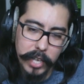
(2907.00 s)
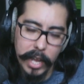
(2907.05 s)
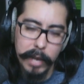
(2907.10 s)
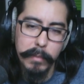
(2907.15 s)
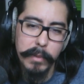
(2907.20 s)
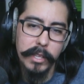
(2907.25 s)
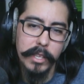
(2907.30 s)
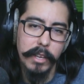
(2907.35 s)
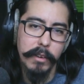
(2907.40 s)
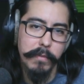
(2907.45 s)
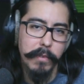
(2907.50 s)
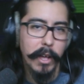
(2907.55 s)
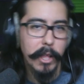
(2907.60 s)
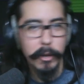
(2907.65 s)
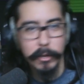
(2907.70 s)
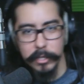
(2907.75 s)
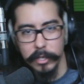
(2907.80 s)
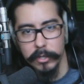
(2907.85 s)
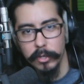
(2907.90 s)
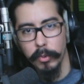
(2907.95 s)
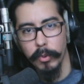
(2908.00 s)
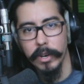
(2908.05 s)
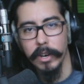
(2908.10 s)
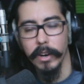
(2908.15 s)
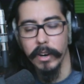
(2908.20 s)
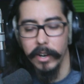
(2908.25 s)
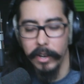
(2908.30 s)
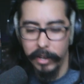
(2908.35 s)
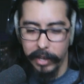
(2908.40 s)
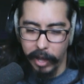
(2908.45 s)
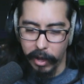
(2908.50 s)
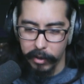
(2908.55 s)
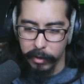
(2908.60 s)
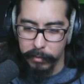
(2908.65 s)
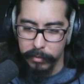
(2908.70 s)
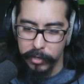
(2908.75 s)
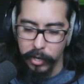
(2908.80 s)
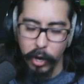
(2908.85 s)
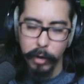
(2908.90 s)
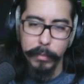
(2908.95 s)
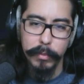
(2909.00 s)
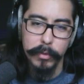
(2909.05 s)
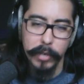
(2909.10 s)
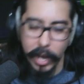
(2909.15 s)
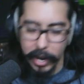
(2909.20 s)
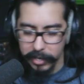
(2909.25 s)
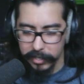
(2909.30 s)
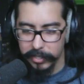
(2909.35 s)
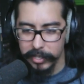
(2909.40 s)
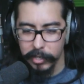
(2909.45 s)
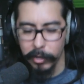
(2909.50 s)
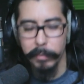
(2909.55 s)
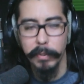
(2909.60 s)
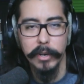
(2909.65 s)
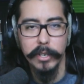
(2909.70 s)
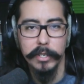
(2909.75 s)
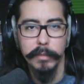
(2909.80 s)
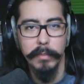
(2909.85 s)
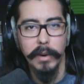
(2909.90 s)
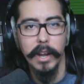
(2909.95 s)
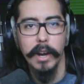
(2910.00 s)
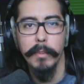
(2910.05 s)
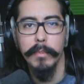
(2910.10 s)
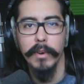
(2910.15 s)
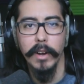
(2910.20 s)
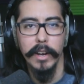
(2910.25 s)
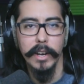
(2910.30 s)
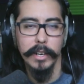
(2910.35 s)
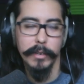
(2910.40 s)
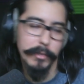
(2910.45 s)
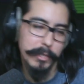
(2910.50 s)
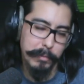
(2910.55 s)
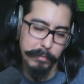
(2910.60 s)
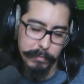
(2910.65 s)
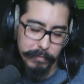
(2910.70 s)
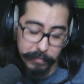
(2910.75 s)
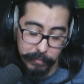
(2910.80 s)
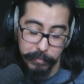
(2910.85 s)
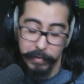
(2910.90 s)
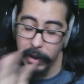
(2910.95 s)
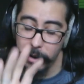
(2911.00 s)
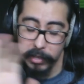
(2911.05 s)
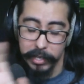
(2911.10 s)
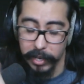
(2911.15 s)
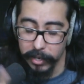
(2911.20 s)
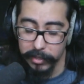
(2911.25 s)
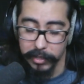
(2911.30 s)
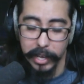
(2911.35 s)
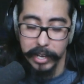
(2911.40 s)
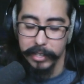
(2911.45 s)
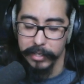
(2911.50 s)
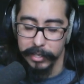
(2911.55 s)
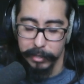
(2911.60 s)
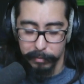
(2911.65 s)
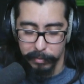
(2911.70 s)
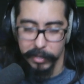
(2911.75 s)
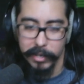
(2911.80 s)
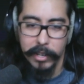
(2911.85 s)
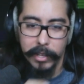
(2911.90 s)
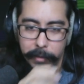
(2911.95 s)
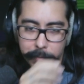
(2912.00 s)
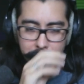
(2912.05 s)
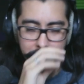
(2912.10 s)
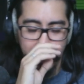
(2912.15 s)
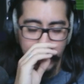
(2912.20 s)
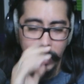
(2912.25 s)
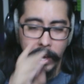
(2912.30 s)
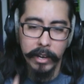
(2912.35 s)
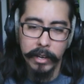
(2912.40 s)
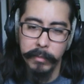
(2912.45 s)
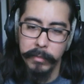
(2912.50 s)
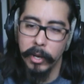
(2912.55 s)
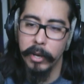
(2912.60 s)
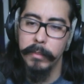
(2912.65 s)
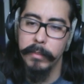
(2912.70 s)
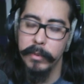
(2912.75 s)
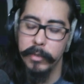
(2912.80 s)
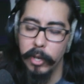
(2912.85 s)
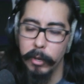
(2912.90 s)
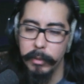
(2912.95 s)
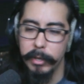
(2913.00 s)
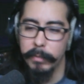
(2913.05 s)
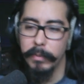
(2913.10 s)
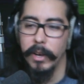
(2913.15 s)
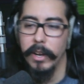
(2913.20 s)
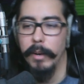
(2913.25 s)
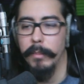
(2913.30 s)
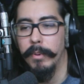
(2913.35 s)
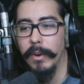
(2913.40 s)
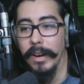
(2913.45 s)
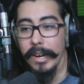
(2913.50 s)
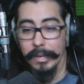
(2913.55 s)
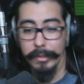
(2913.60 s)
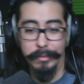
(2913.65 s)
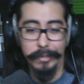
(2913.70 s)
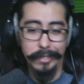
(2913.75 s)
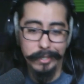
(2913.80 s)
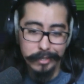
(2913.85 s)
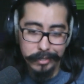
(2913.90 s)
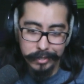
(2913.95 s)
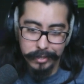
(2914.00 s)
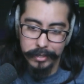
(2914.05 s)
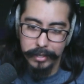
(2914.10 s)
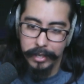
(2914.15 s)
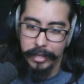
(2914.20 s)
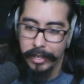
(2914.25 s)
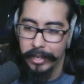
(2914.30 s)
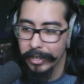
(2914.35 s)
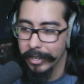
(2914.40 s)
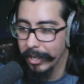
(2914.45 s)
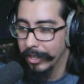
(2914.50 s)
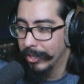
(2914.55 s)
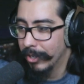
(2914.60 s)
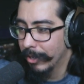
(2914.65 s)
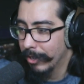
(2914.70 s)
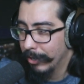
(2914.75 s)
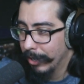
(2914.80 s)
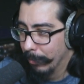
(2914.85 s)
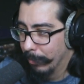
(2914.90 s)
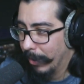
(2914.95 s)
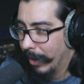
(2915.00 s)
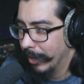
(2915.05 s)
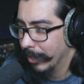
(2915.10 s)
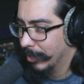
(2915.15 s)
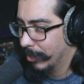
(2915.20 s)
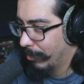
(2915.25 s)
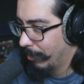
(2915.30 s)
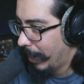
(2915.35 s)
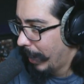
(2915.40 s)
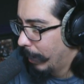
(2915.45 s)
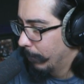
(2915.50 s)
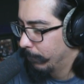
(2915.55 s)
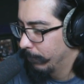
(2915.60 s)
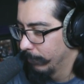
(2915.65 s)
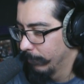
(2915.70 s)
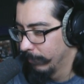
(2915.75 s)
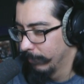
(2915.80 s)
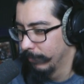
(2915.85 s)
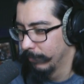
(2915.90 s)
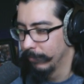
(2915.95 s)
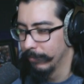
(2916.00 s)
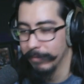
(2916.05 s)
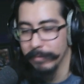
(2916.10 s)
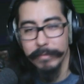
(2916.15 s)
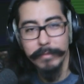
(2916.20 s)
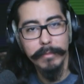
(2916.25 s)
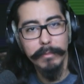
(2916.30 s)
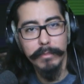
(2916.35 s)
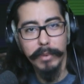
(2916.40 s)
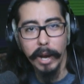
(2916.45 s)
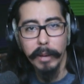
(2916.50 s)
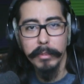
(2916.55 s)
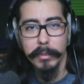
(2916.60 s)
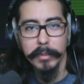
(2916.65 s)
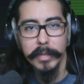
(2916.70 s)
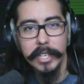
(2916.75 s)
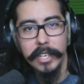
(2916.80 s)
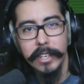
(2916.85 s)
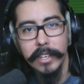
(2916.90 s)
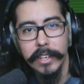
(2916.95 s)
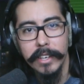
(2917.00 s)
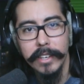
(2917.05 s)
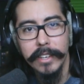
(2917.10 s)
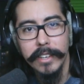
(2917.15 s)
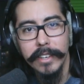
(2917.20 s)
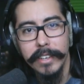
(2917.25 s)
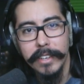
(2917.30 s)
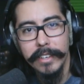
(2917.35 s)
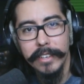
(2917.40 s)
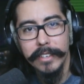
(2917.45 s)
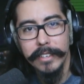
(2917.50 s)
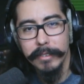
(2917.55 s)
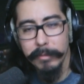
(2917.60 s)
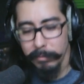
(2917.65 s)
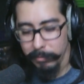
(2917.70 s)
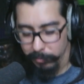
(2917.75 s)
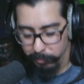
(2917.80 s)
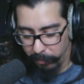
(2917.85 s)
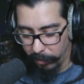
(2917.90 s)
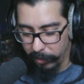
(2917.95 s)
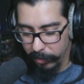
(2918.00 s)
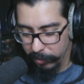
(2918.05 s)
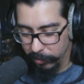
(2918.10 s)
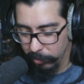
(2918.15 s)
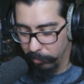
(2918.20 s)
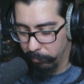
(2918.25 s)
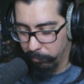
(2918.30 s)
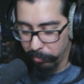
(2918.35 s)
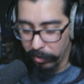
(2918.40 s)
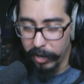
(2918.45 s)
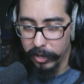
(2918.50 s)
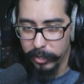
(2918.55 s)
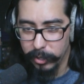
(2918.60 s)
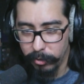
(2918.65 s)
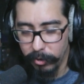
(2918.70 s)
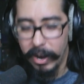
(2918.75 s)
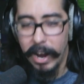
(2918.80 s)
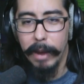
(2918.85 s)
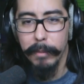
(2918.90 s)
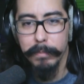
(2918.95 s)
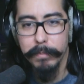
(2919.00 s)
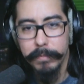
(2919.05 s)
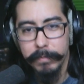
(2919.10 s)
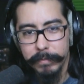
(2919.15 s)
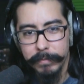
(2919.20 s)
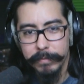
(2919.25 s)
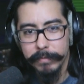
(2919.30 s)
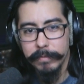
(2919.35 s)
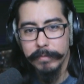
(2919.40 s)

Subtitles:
10 million followers on Twitter. How come not a single person bought our product? It's very unlikely, but how come nobody bought our product? Well, because your product's crap. Probably because your product's crap.